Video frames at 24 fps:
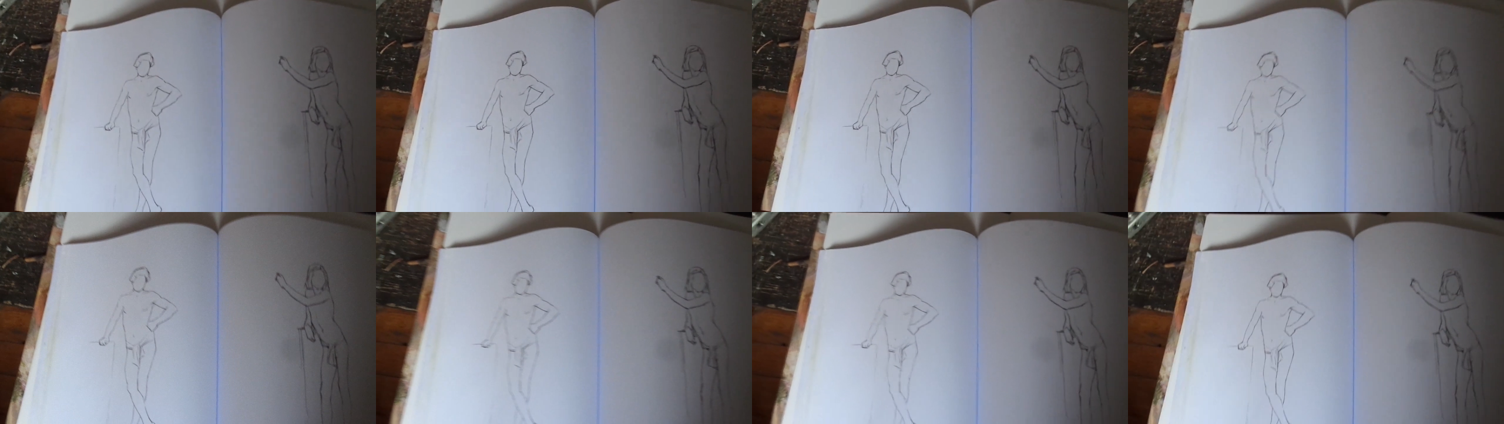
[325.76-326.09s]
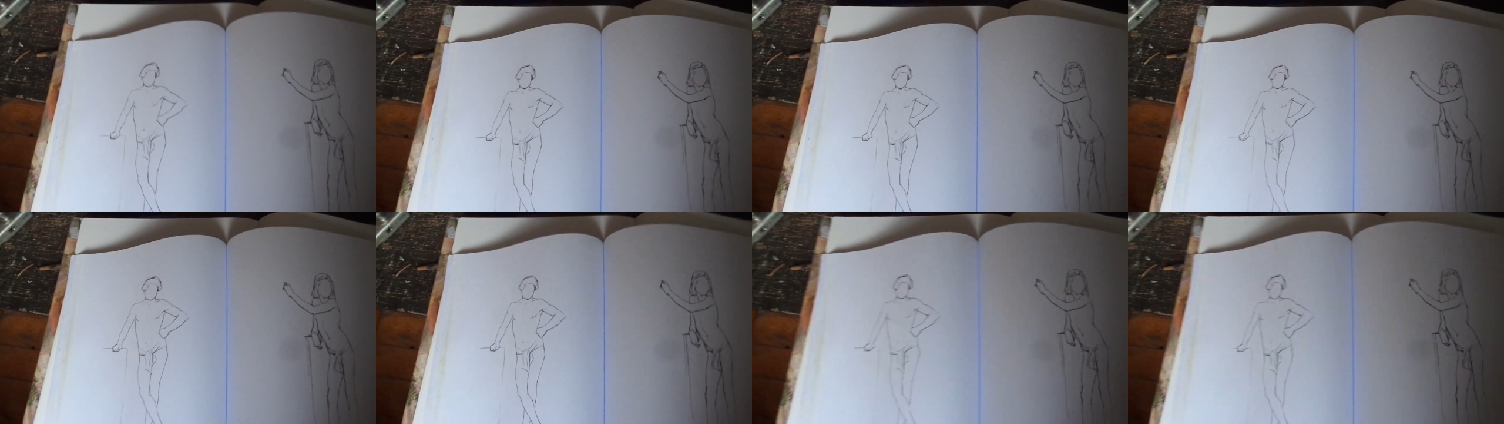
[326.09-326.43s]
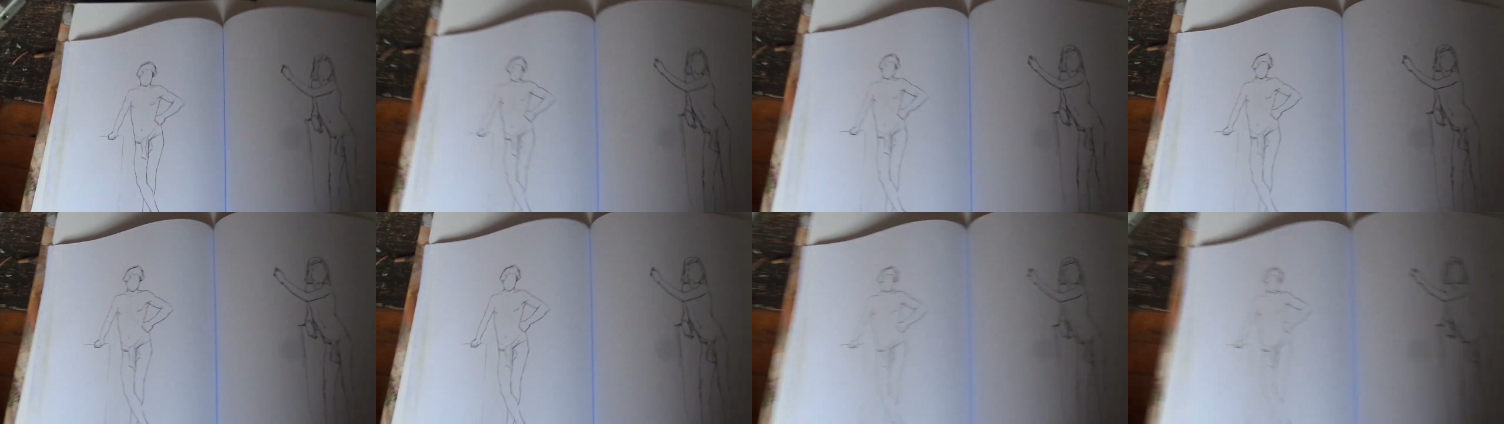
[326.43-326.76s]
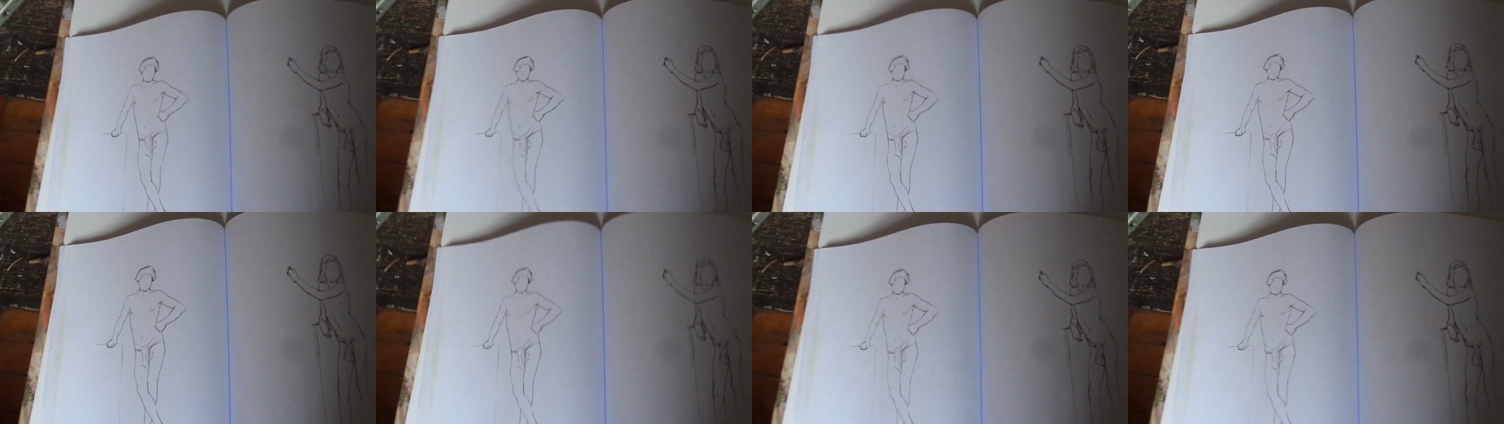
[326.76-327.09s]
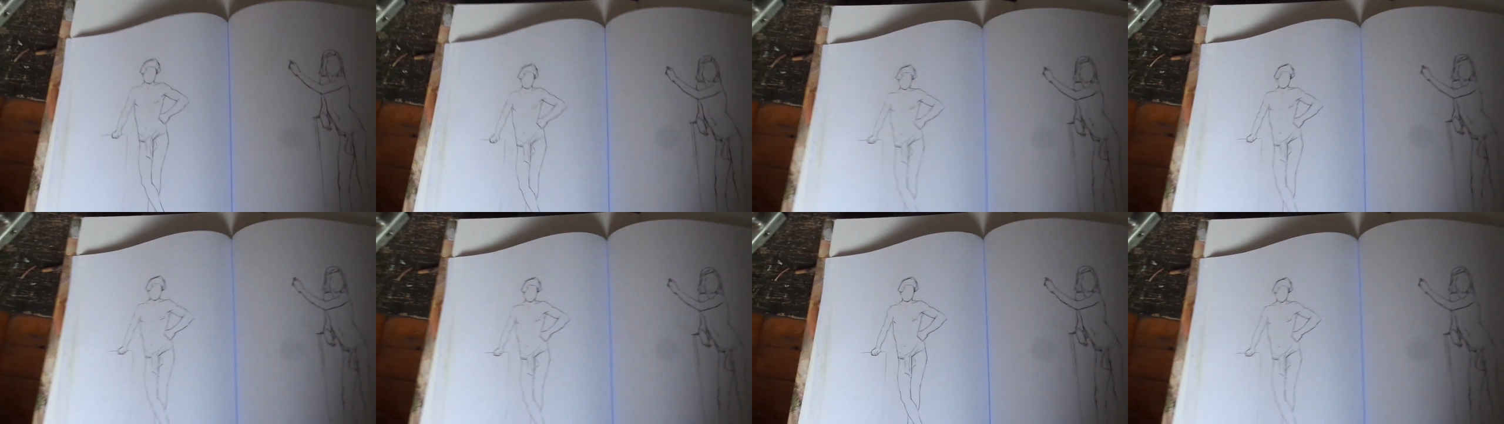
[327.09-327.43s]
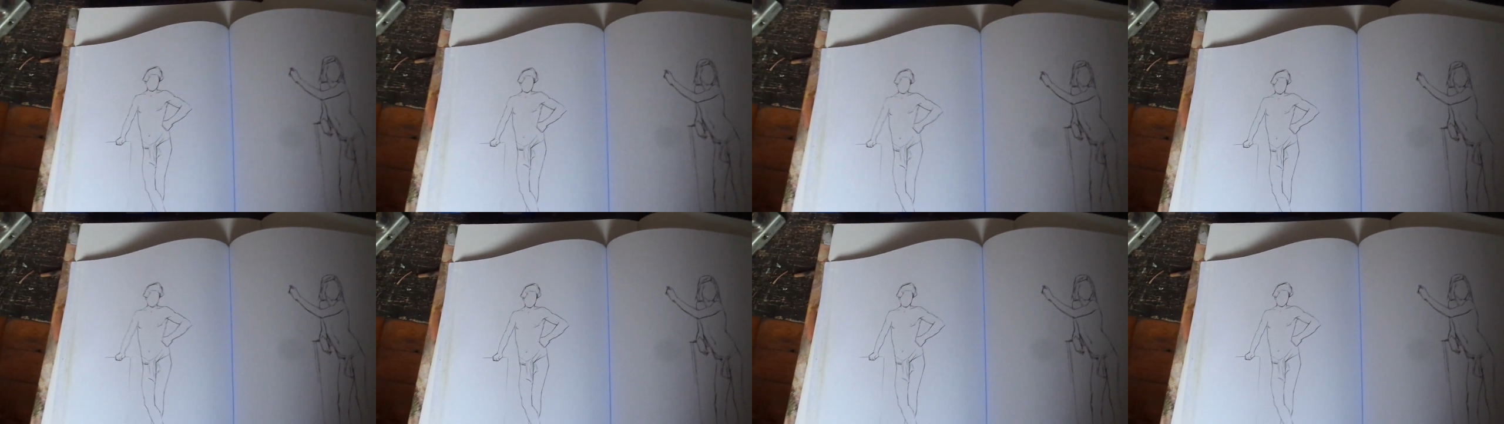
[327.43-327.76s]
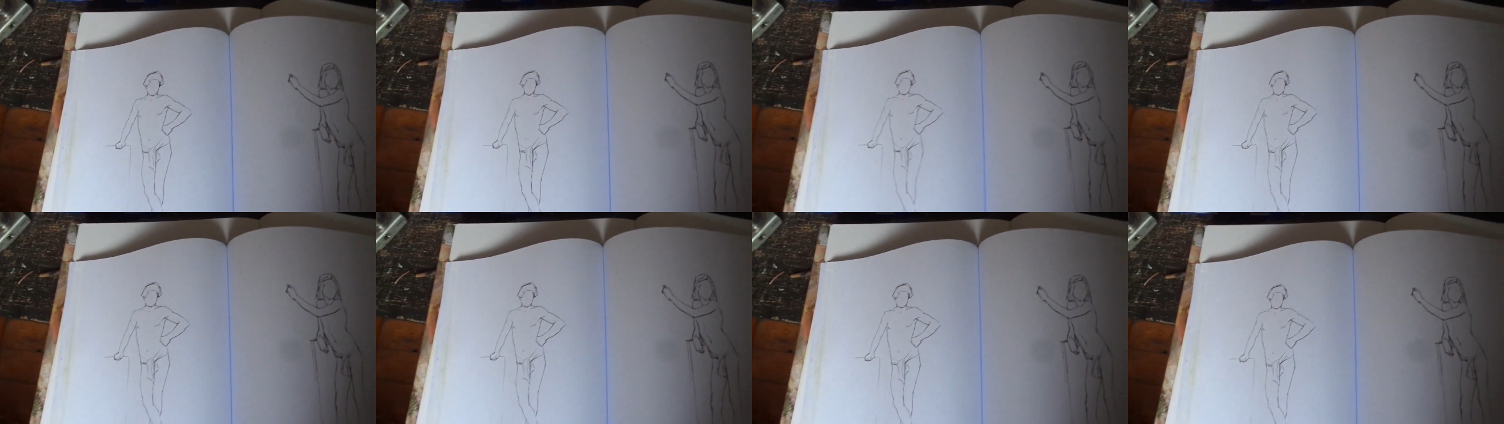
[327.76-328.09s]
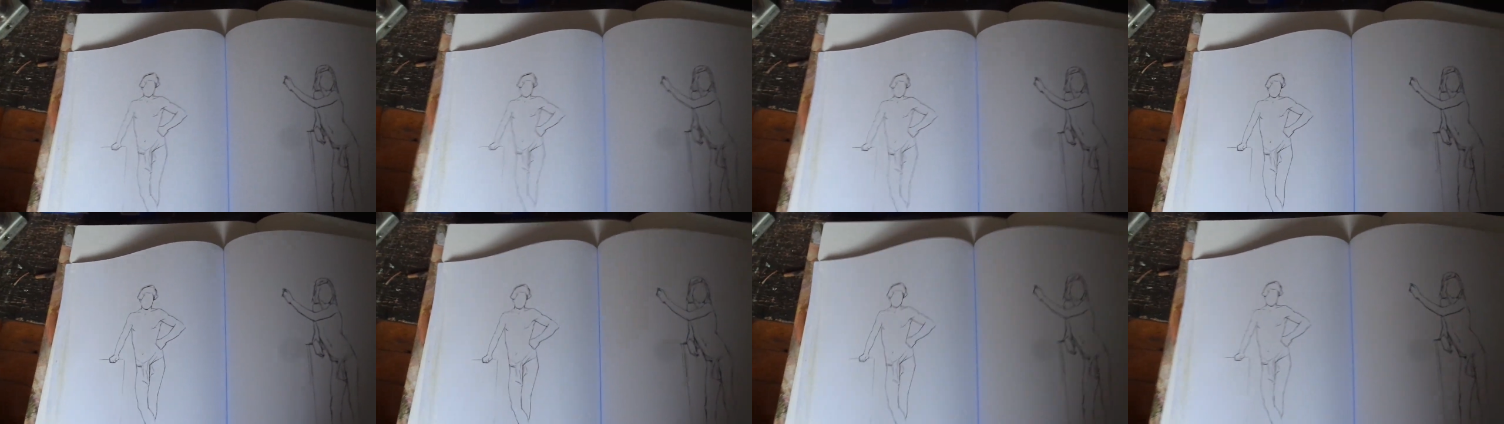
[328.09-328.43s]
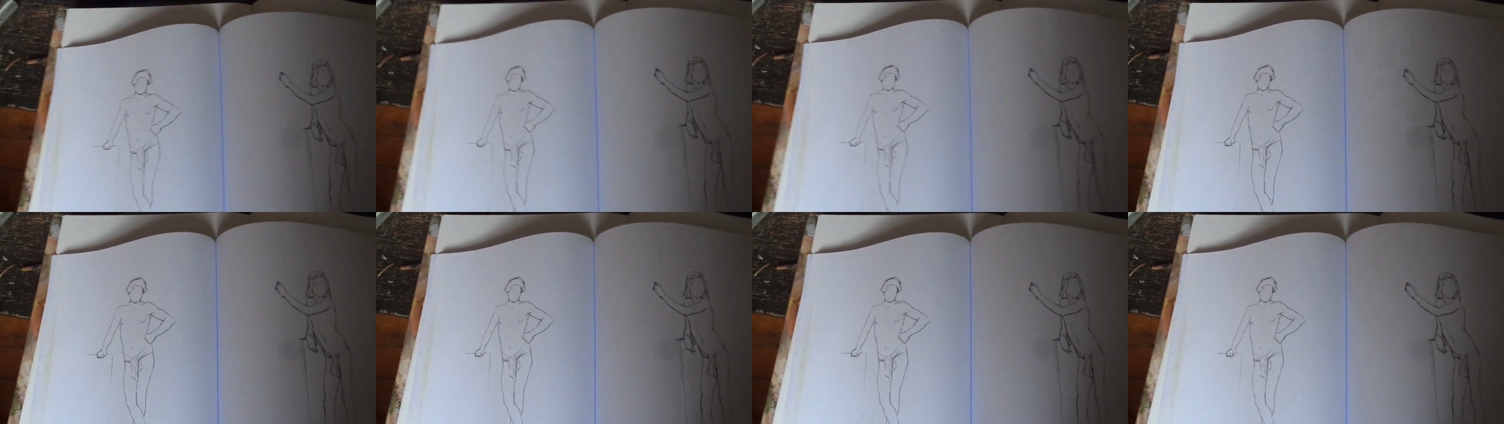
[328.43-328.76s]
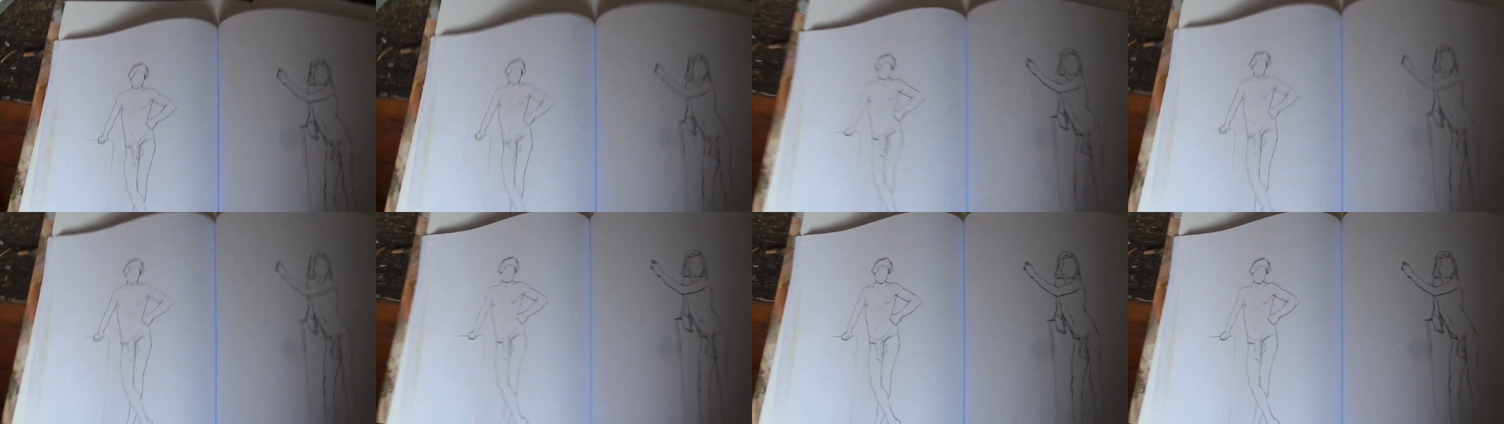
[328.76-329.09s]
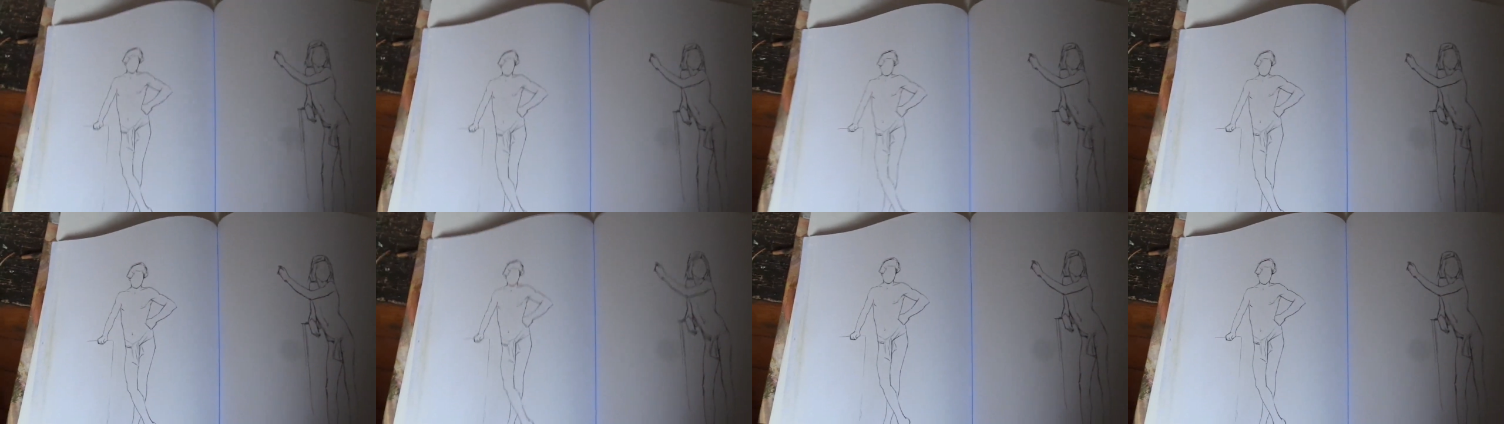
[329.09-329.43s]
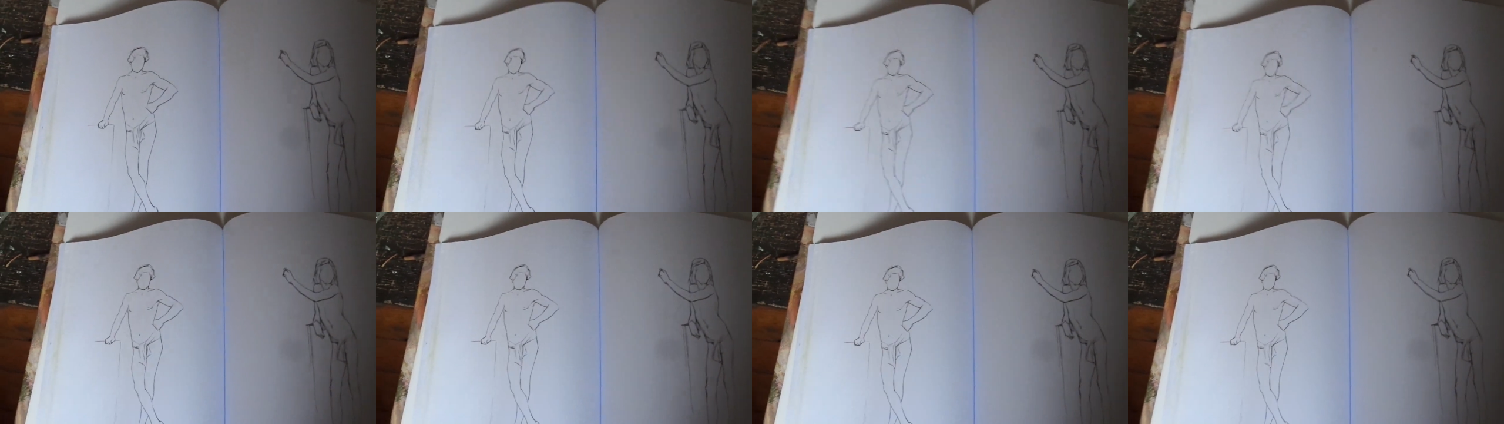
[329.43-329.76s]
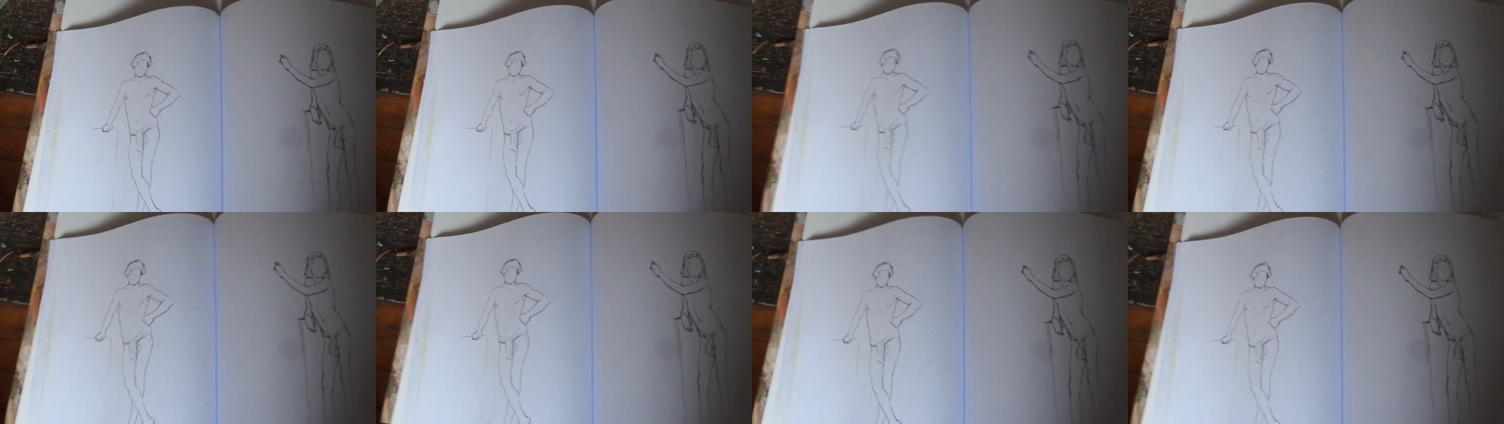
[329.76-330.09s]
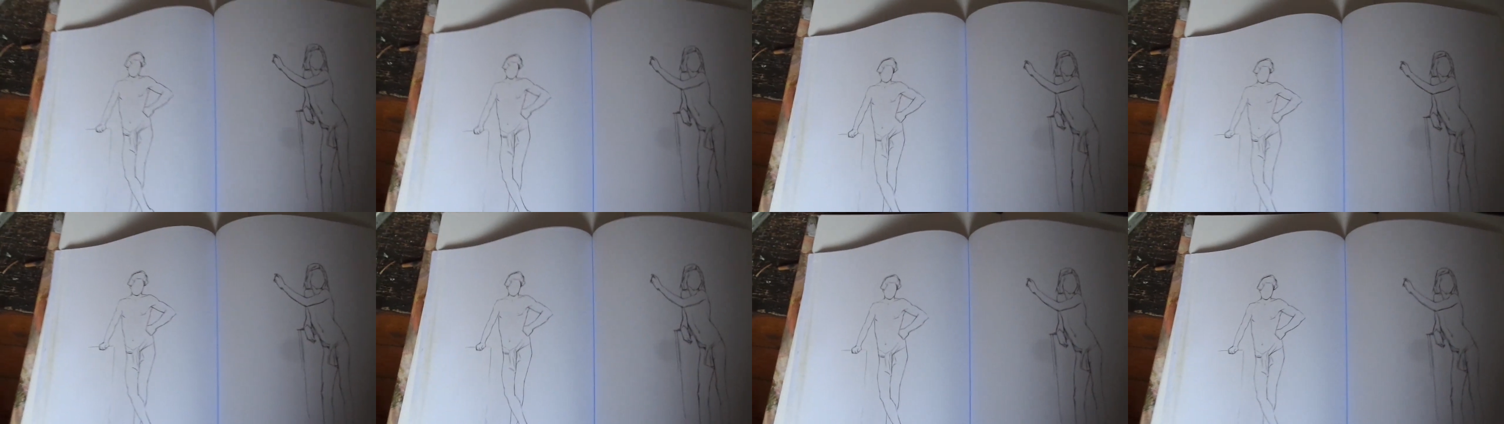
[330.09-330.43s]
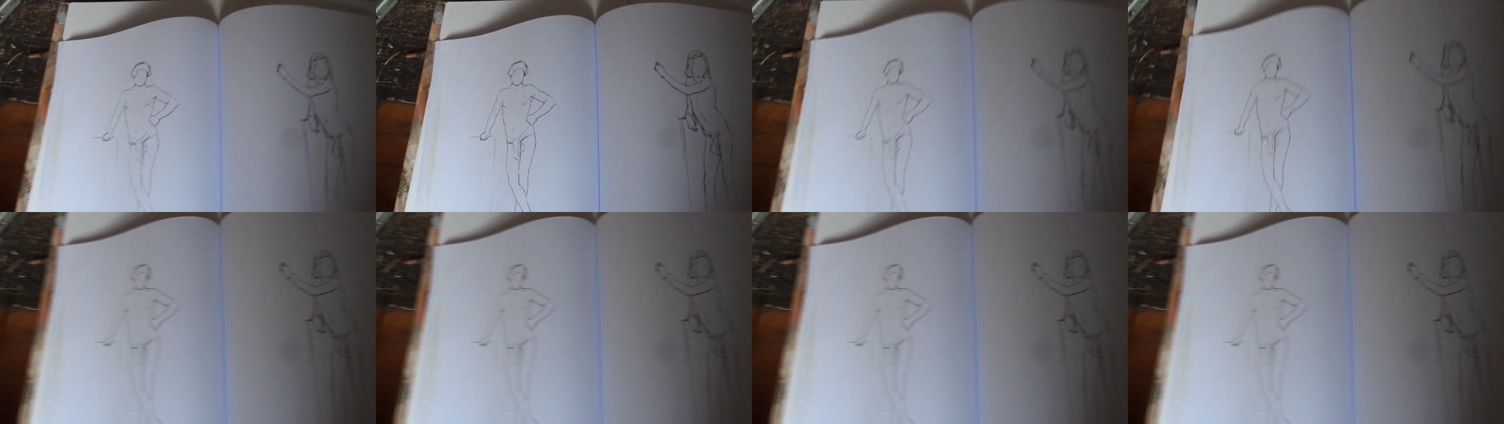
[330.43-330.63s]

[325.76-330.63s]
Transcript: Nobody's mouth can be seen.